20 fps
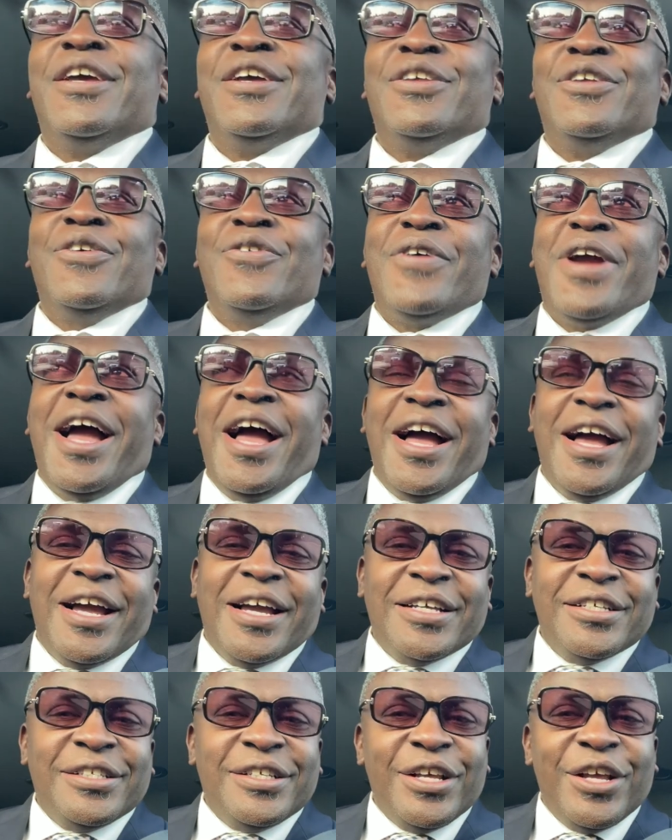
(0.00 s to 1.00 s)
You
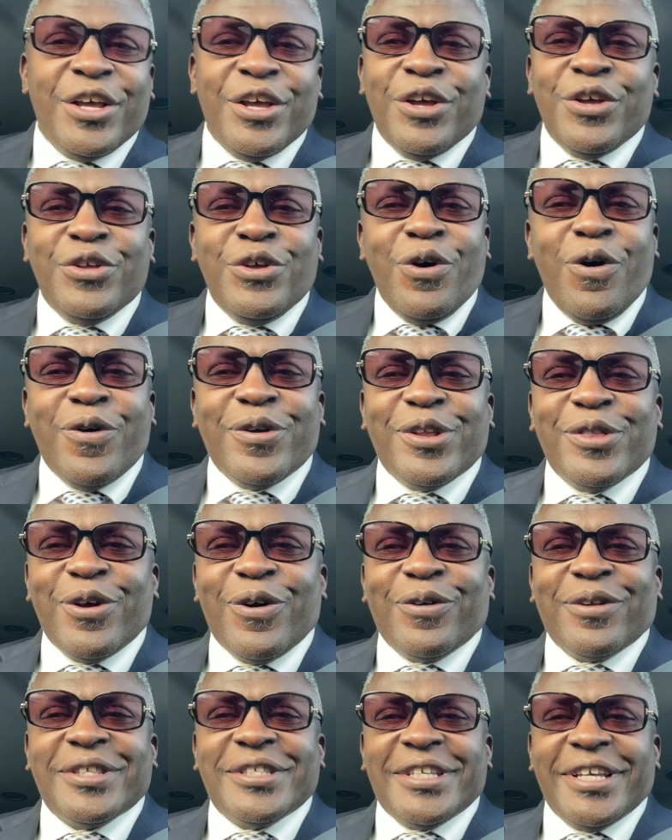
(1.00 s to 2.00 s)
guys, you already know
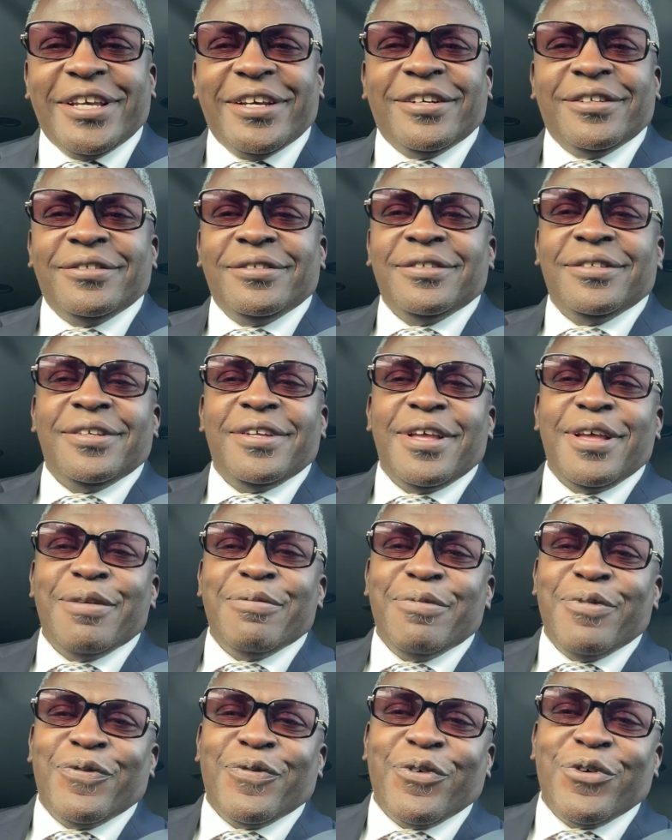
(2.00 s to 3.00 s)
the deal.
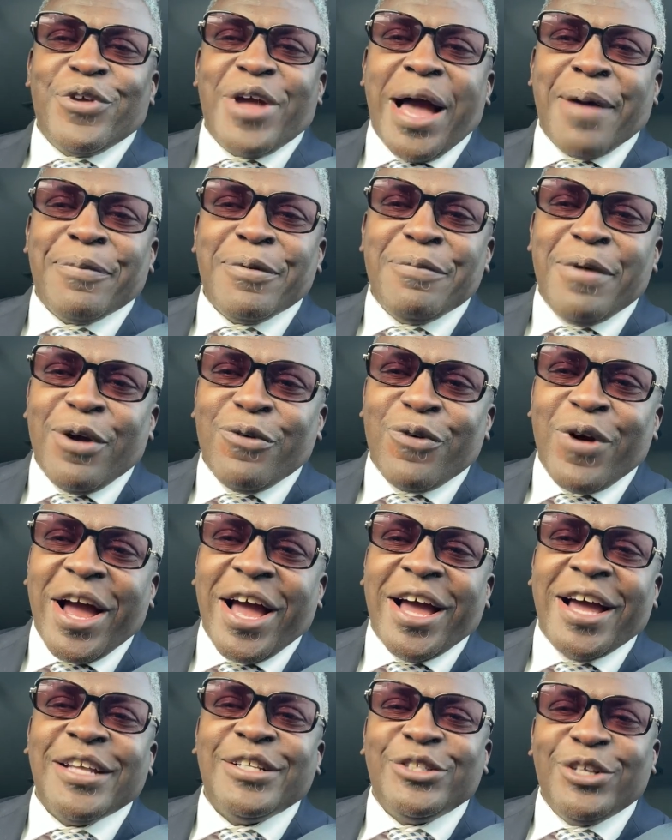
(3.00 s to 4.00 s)
Before you hop in my
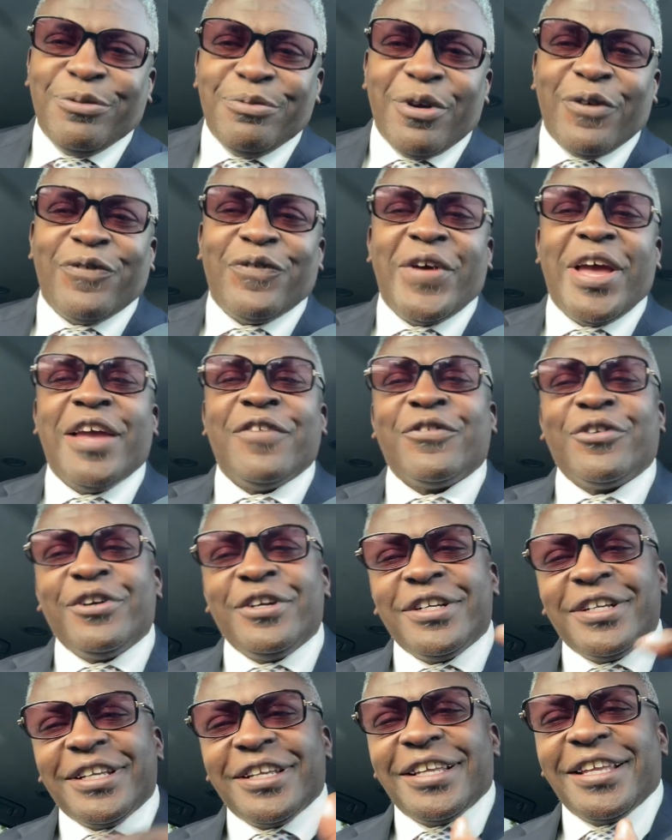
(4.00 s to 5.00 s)
ride, do me a favor.
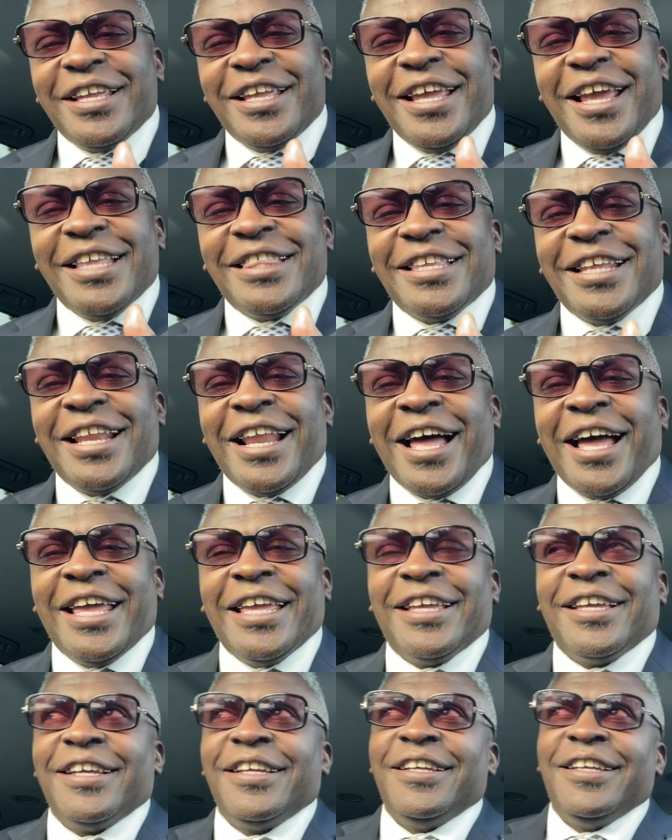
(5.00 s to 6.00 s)
Hit the
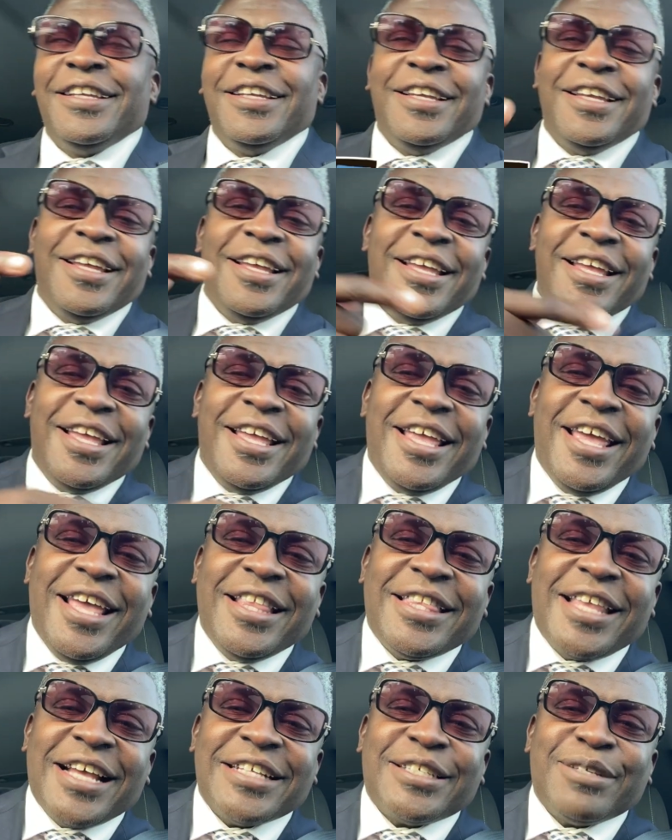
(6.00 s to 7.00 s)
like, hit
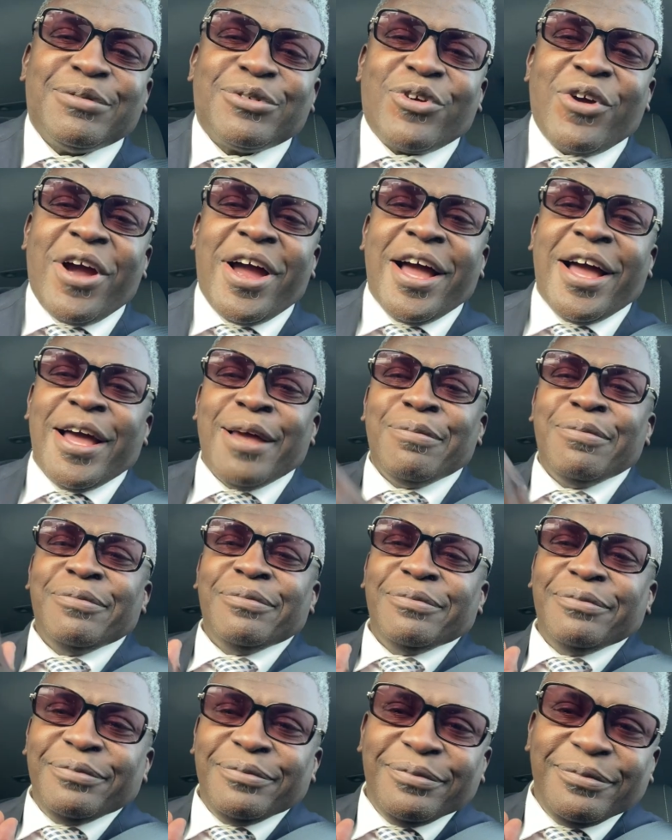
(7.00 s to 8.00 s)
that subscribe,
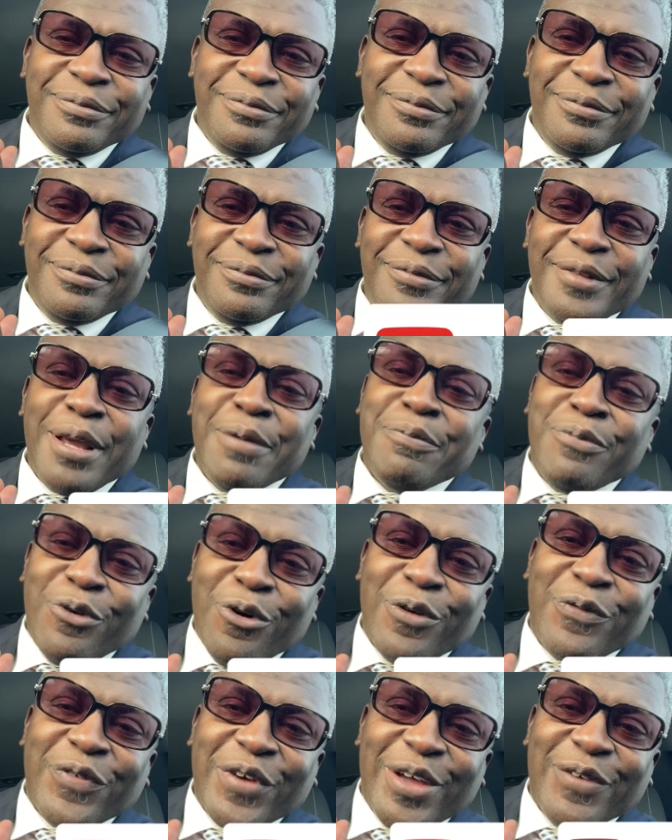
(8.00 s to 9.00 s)

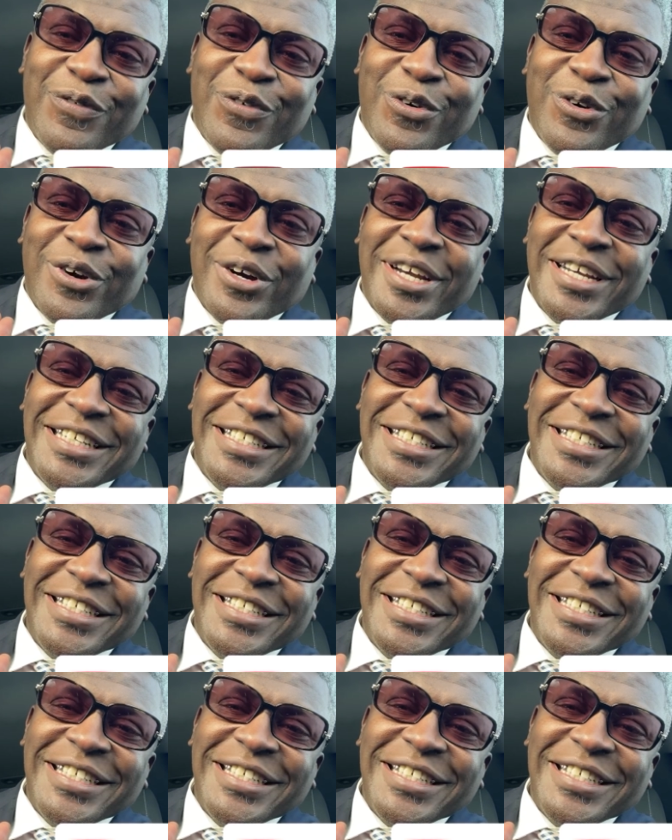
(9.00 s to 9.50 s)
por favor.